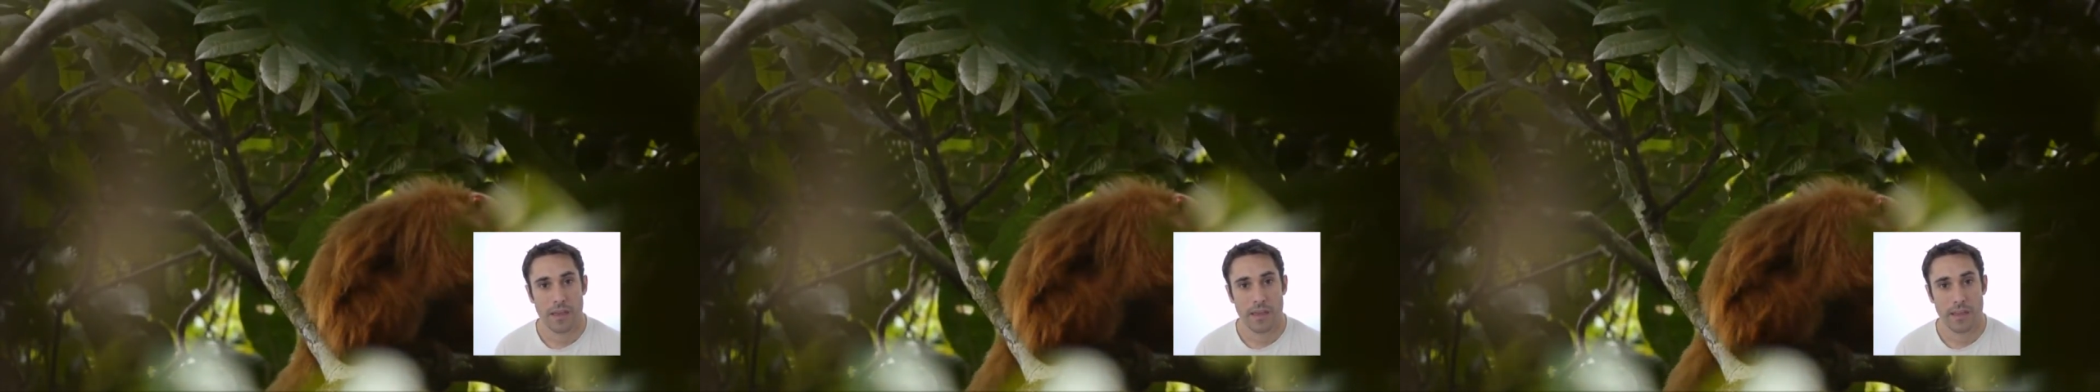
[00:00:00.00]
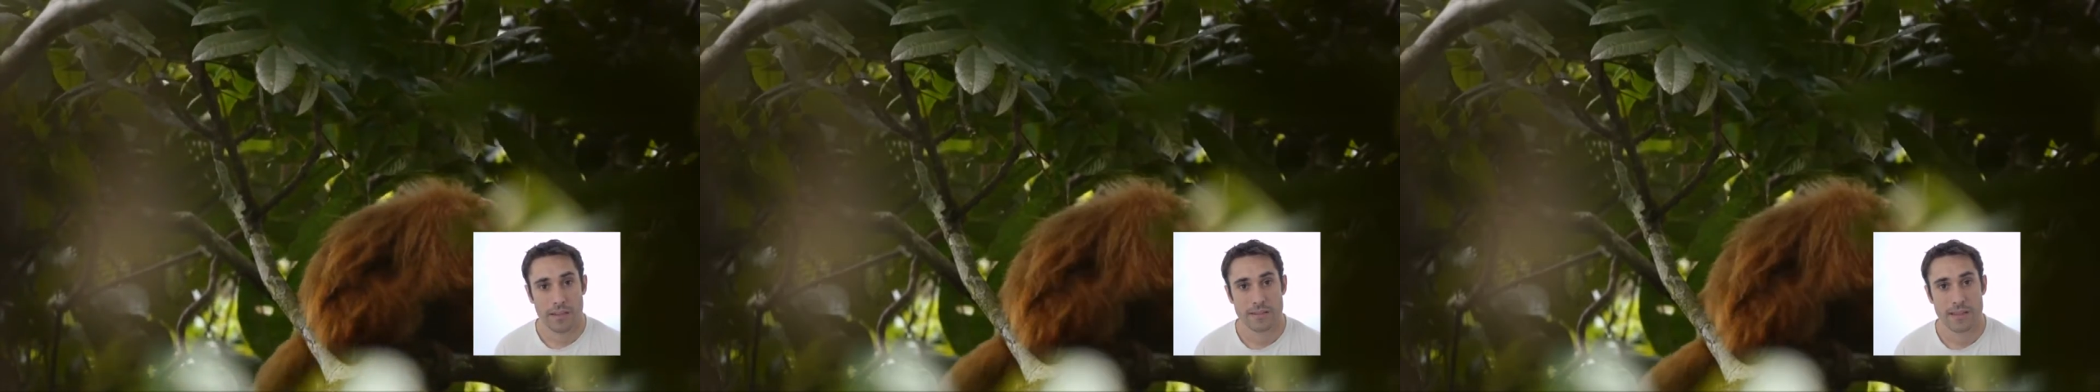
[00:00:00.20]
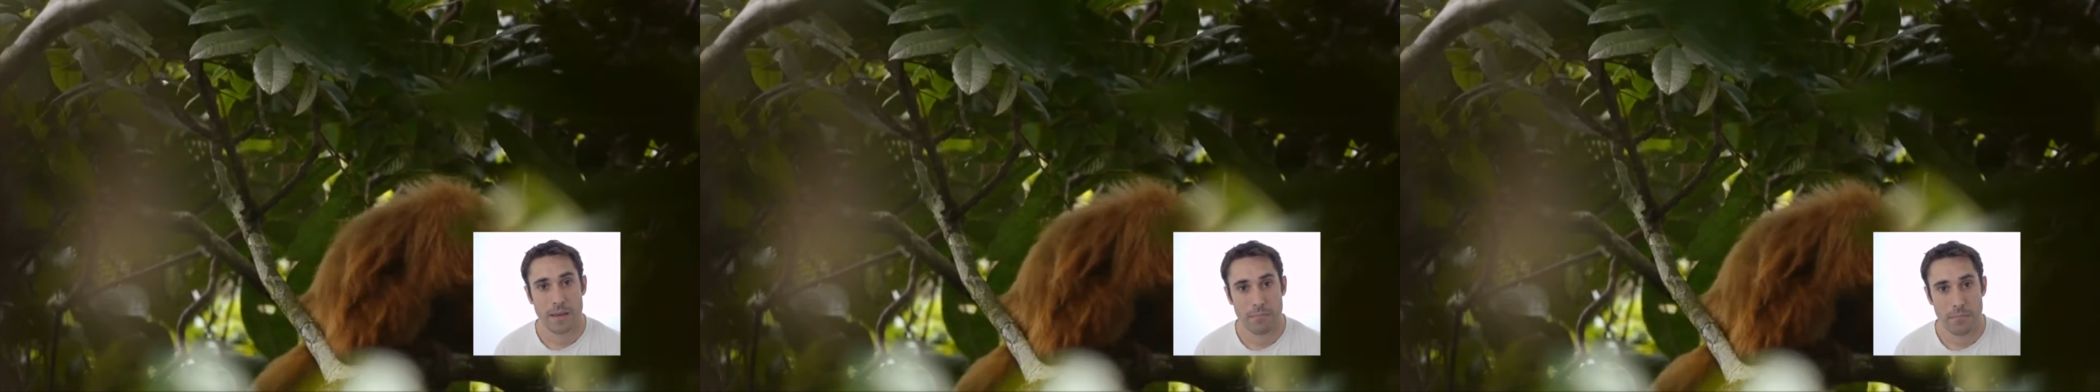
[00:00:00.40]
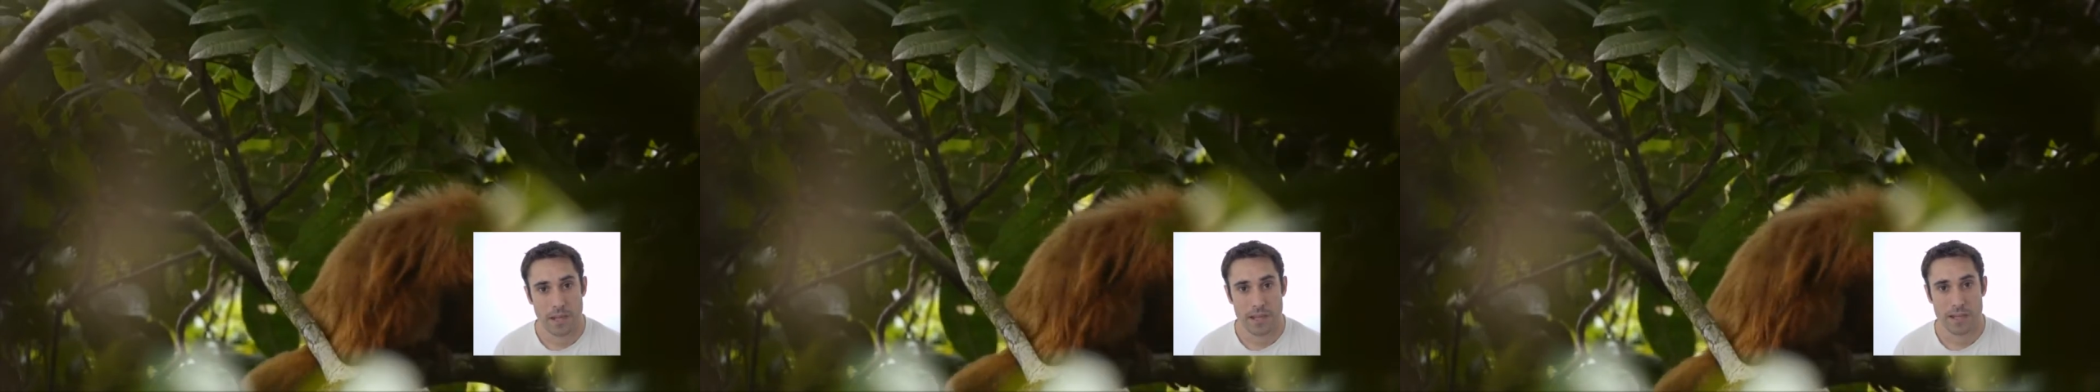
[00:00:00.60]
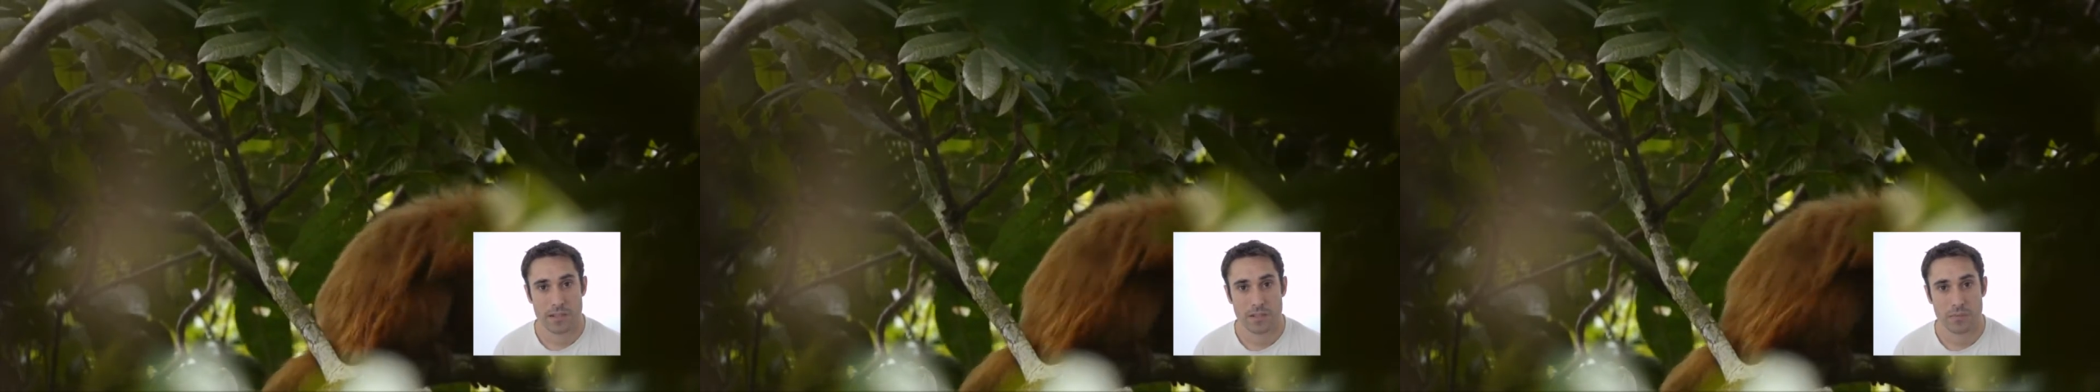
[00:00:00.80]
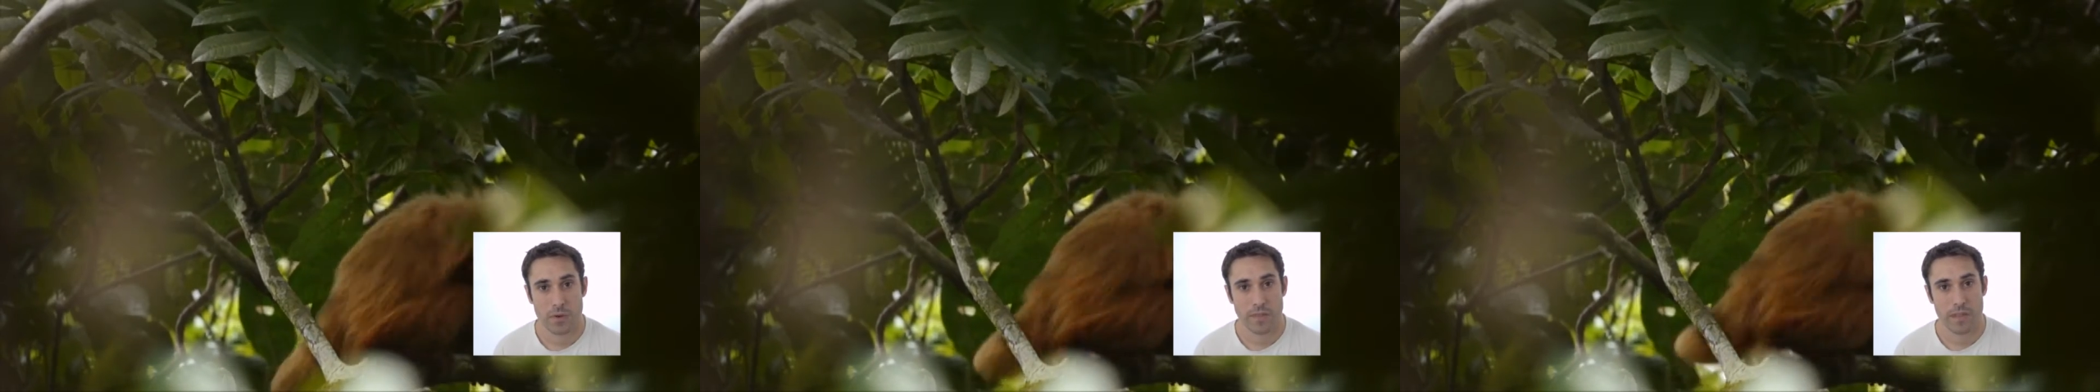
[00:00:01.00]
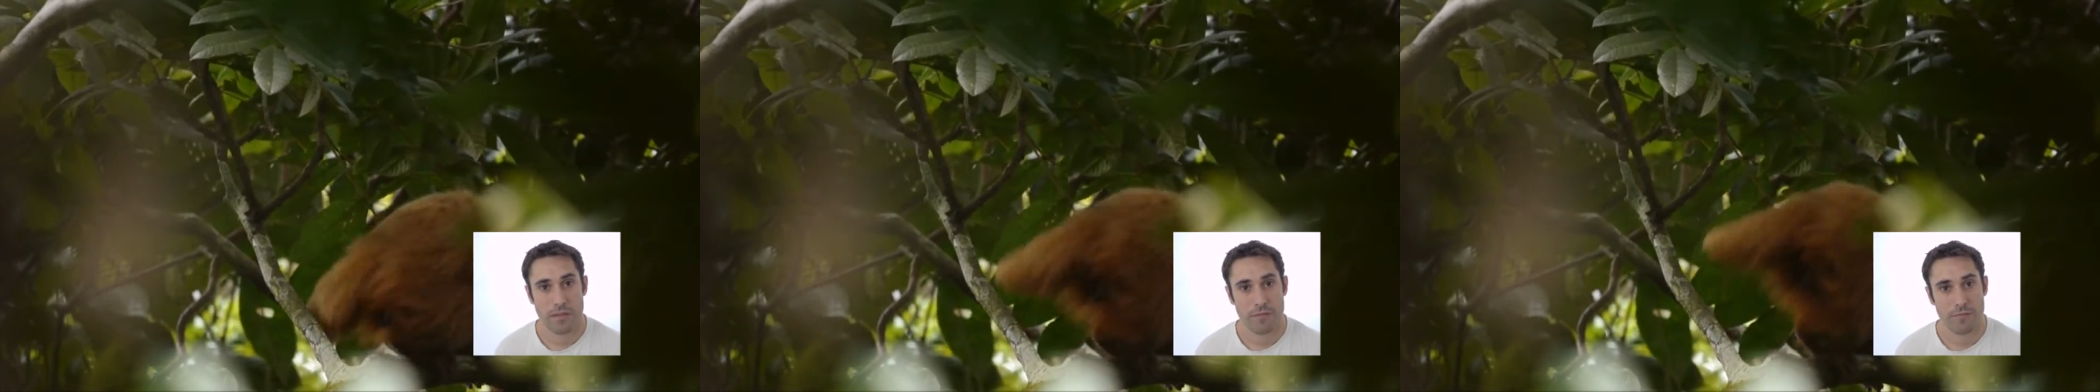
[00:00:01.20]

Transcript: in 10 minutes when they're